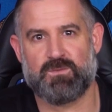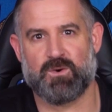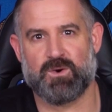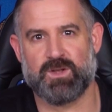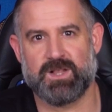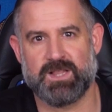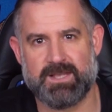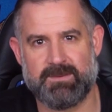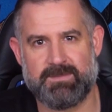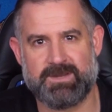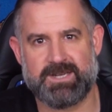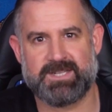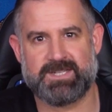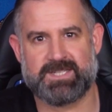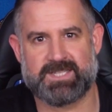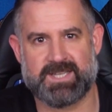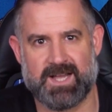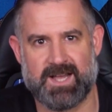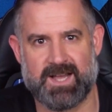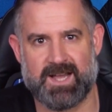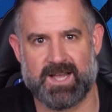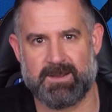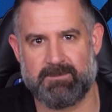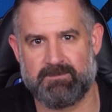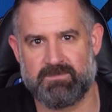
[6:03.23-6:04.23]
for a limited
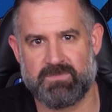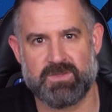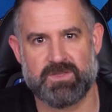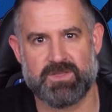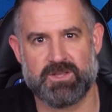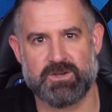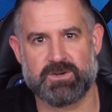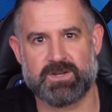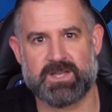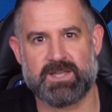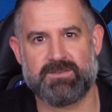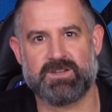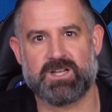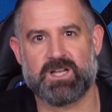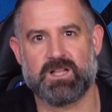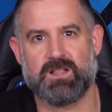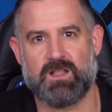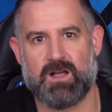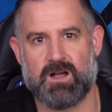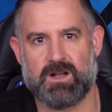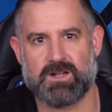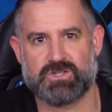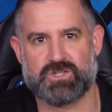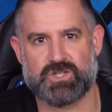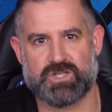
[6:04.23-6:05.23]
time, they're giving a
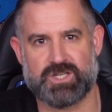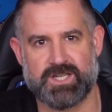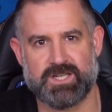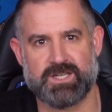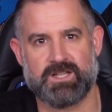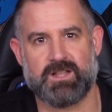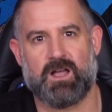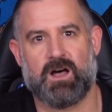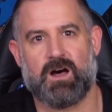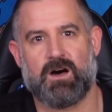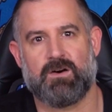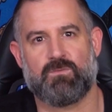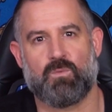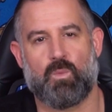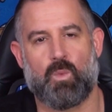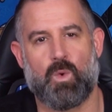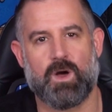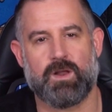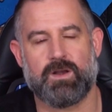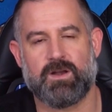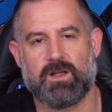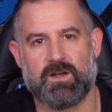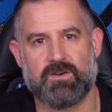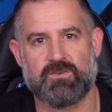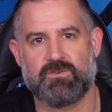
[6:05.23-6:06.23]
launch deal of
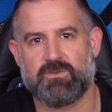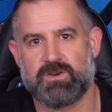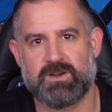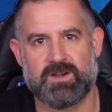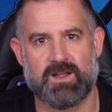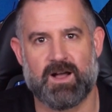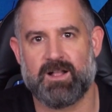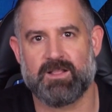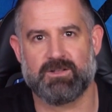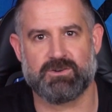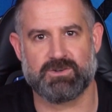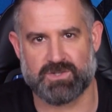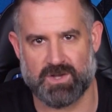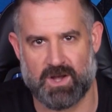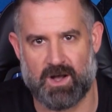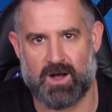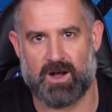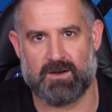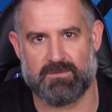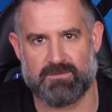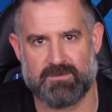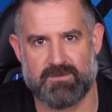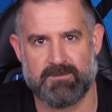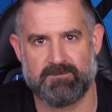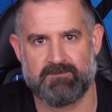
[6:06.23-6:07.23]
$100
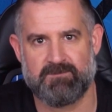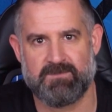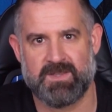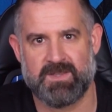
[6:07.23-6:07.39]
off.